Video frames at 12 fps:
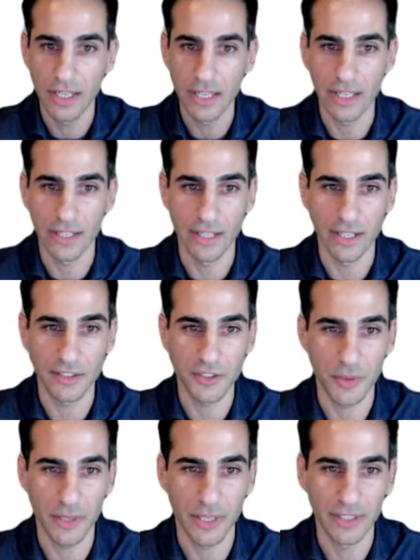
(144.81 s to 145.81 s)
and I'll
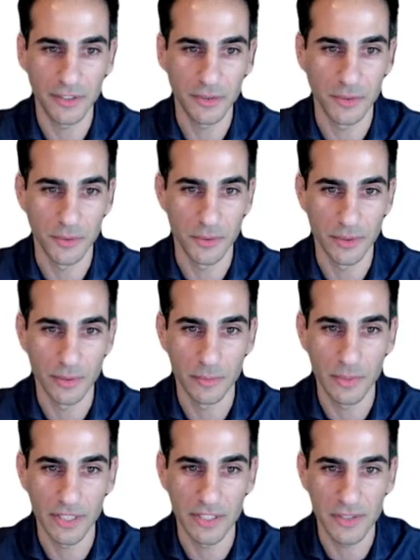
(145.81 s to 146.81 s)
try to
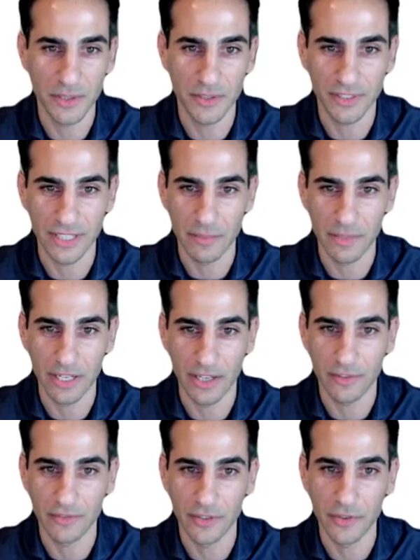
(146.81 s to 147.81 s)
be sort of a Lyman
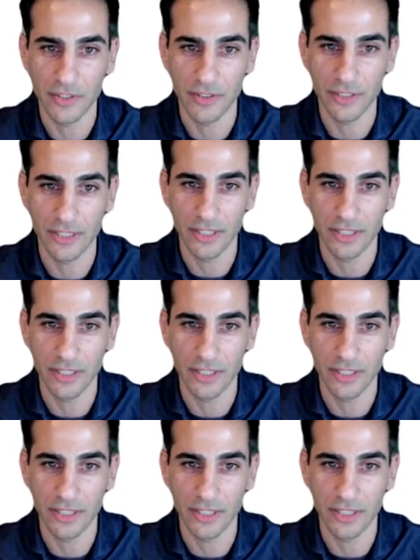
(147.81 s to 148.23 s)
Alpha photon,